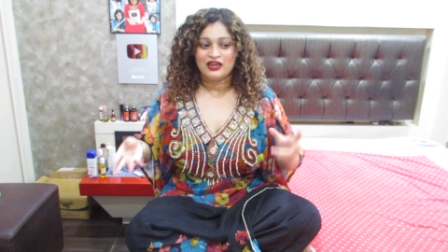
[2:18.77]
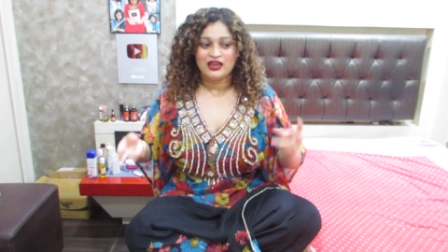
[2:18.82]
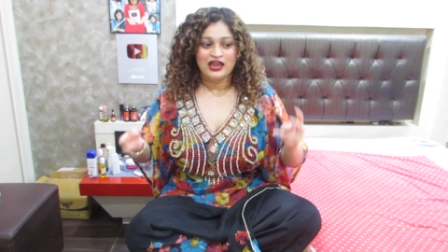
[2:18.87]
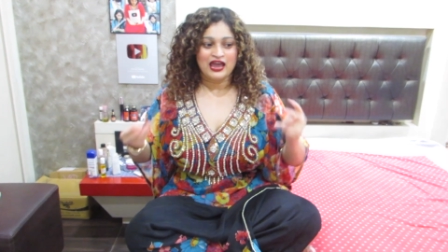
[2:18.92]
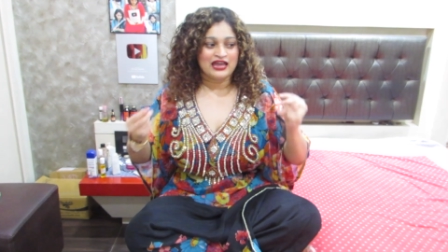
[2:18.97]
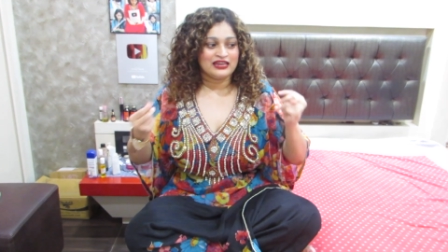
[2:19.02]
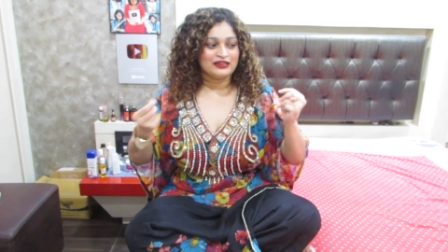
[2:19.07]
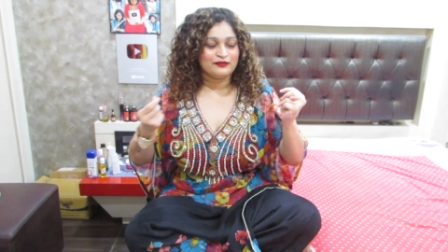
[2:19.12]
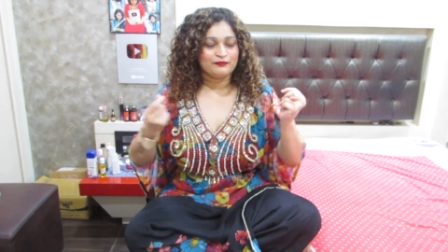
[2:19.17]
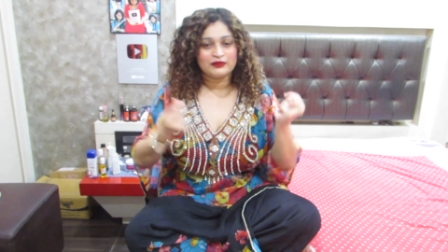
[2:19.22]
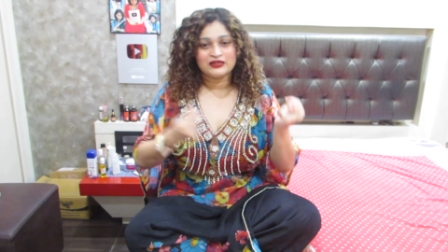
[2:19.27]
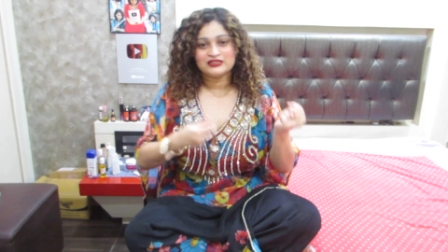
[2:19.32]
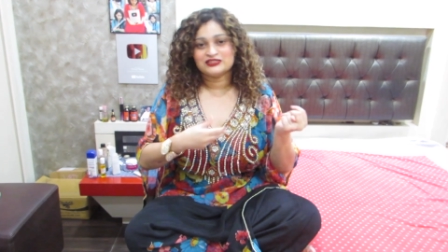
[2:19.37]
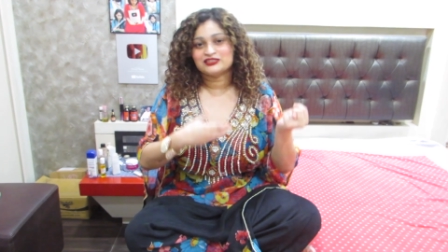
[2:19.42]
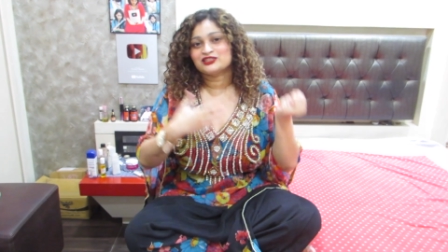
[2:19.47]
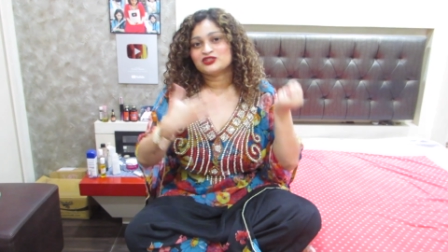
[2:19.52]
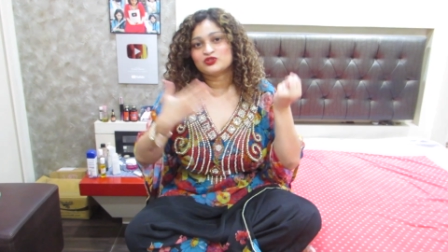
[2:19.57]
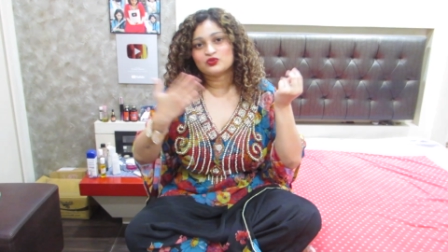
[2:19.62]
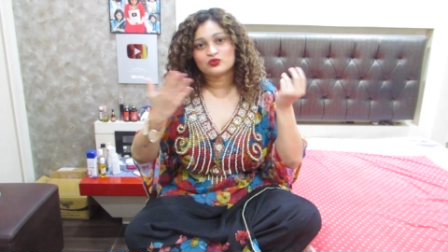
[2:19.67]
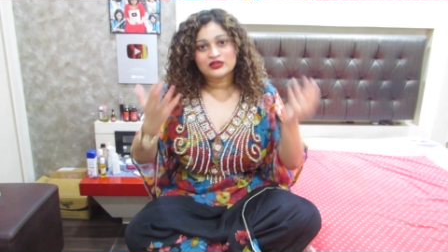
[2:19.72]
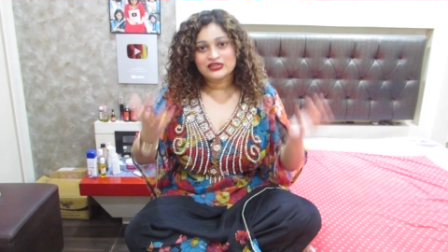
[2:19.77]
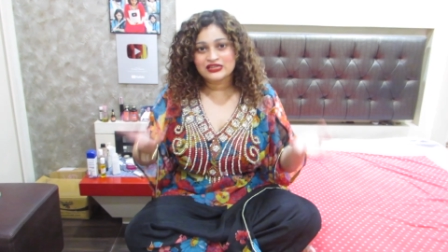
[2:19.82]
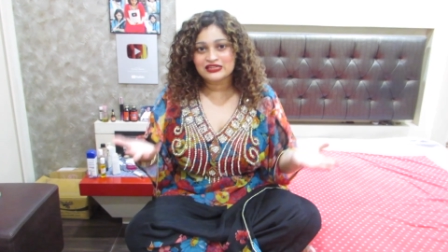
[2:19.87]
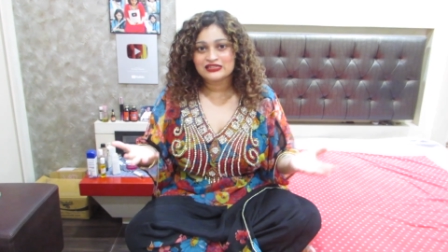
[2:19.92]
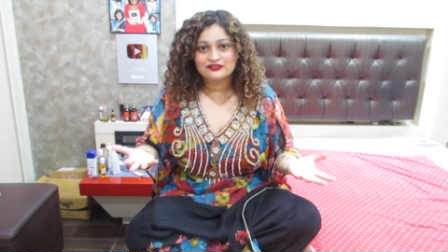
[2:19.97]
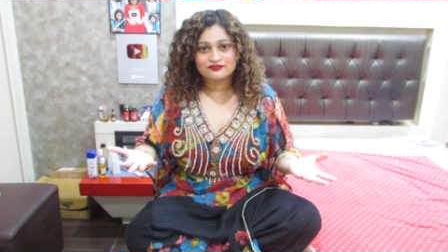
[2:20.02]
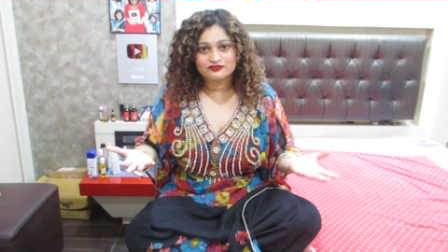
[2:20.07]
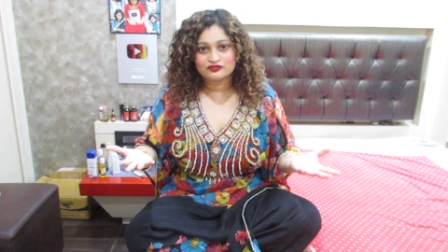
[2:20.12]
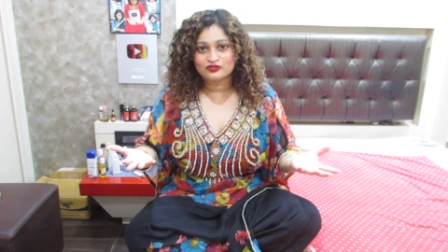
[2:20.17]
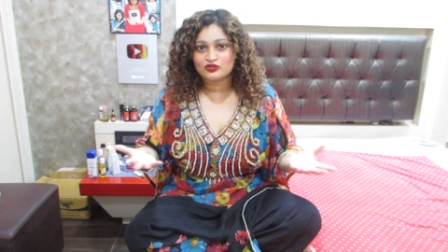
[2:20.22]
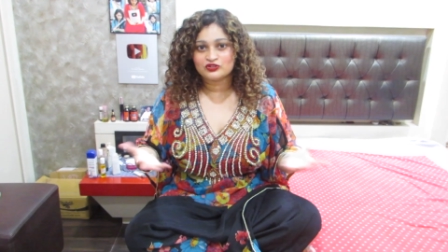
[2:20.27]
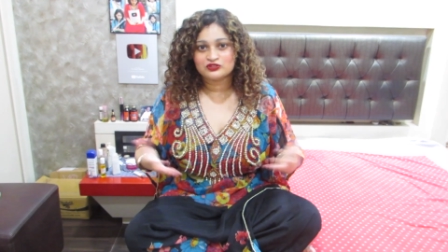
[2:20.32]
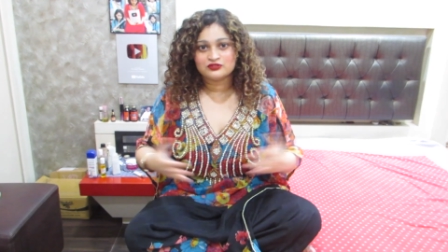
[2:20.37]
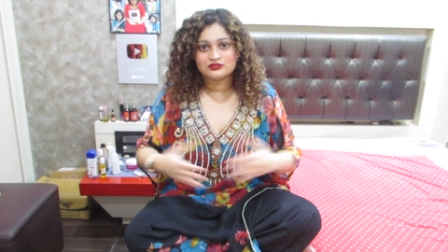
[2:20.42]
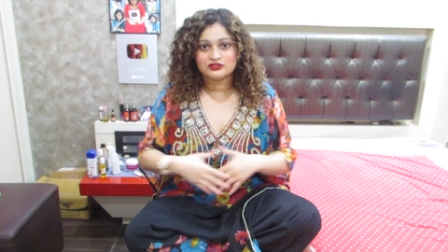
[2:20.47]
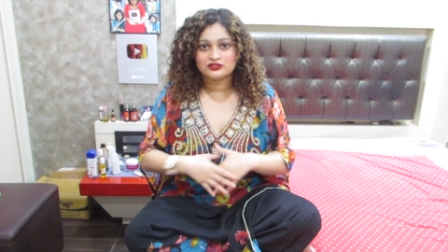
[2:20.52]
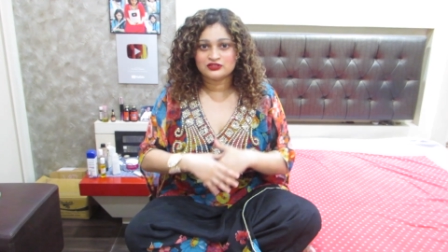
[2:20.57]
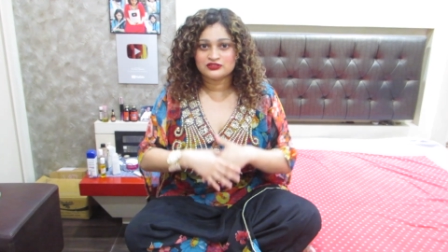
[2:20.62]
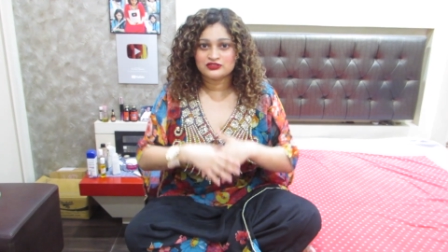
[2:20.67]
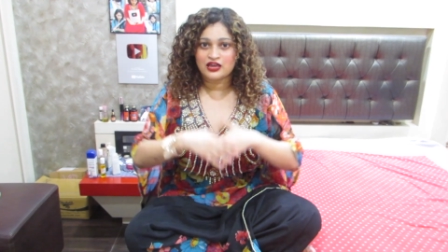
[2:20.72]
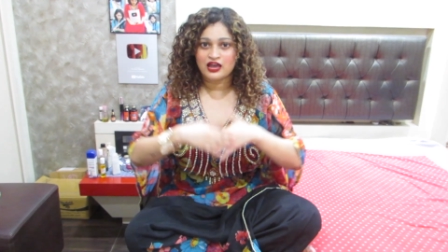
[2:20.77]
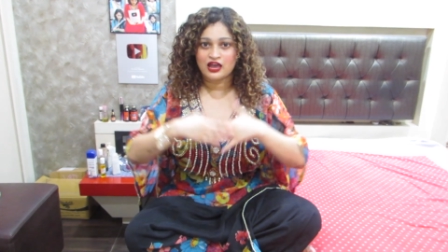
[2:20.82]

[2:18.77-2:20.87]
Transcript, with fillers: and the places to eat of course because